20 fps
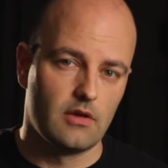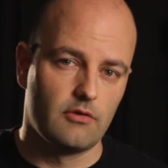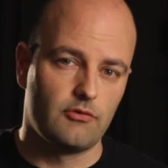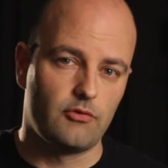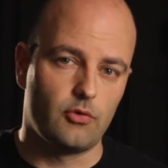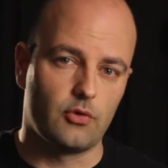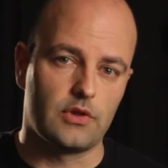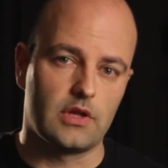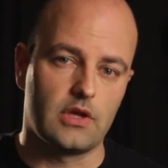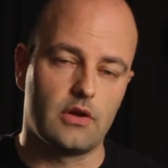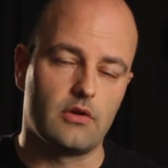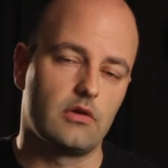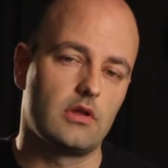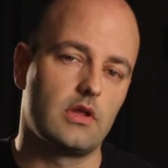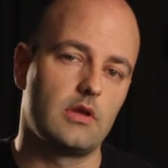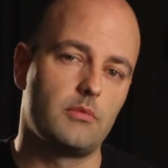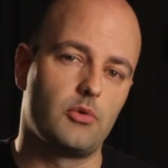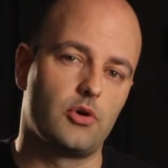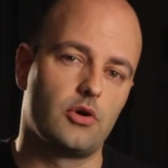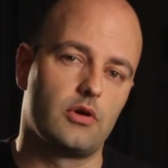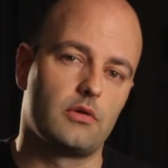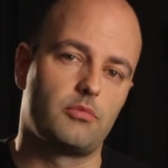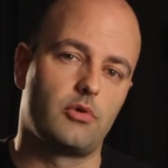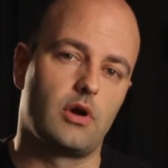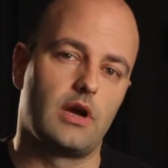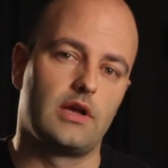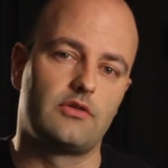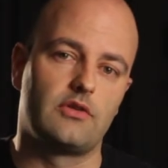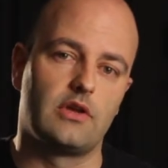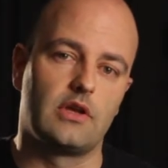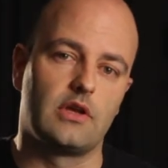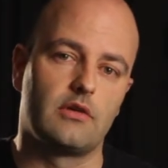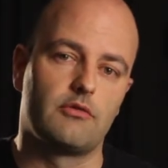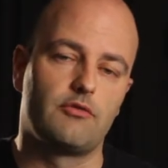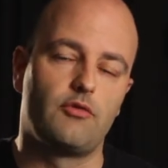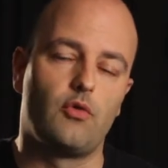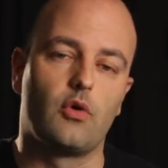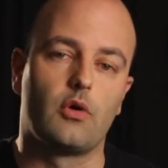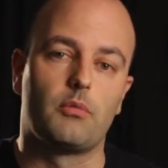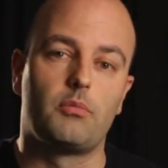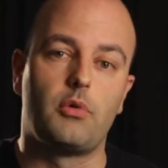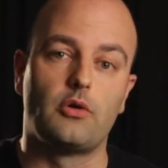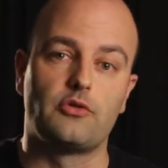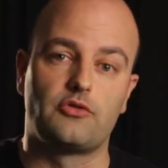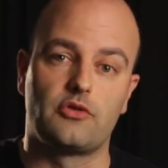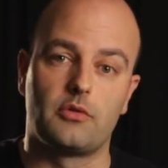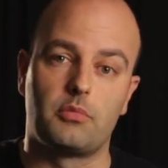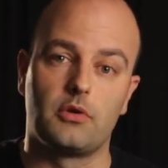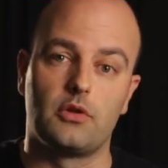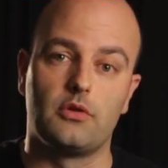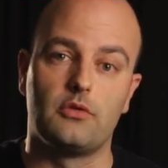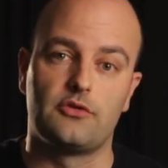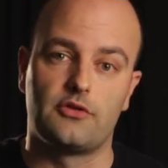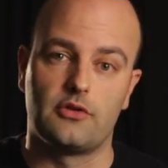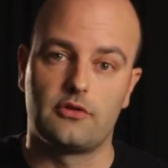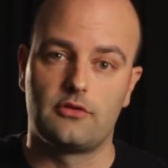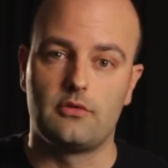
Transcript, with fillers: for the early bird pricing for Postapalooza